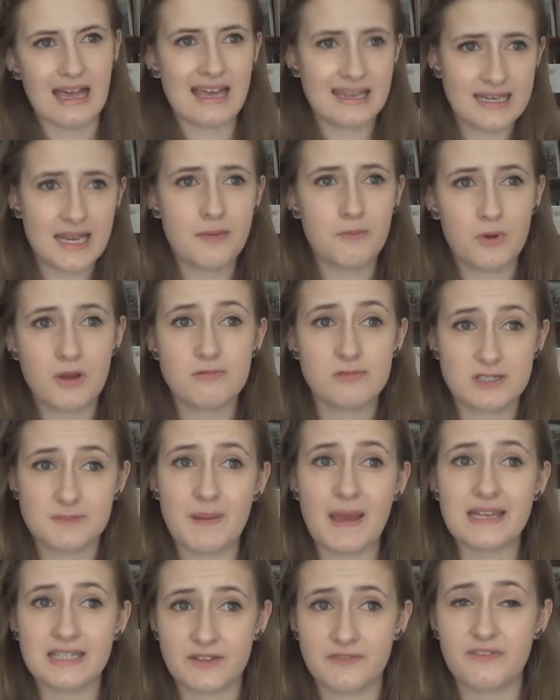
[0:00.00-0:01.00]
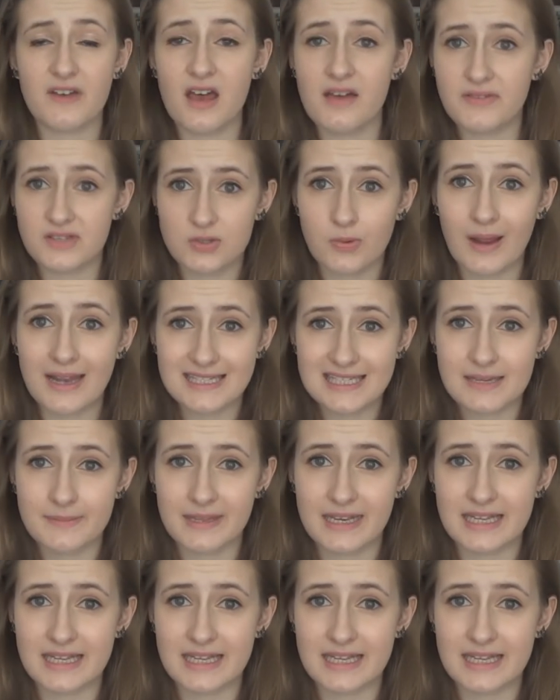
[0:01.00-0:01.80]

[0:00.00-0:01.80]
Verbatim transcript: and then we will spend a further 20